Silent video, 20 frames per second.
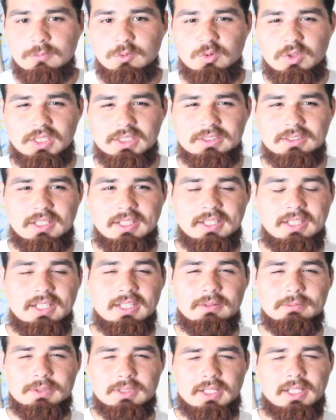when I started
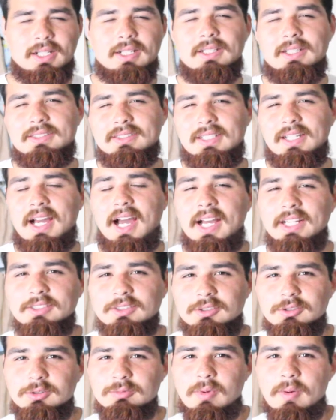getting up to like, let's say high
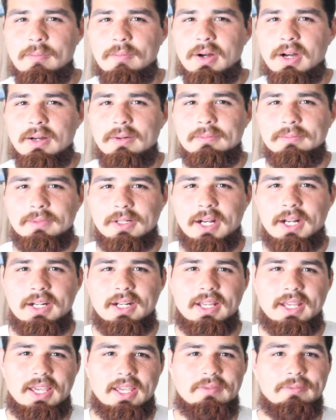school, my mom
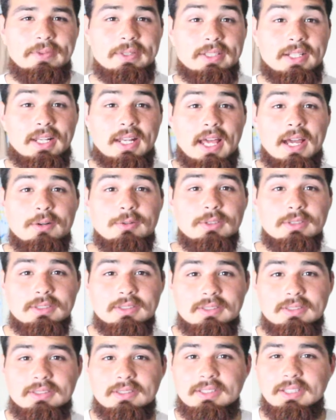kind of gave me an
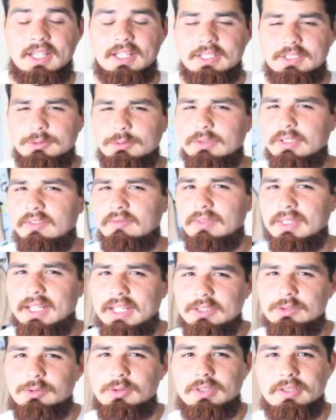allowance and she would give me
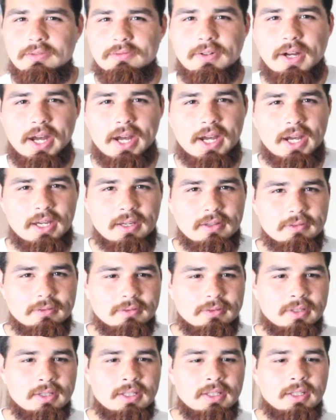like
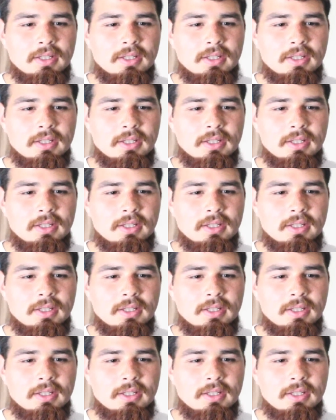25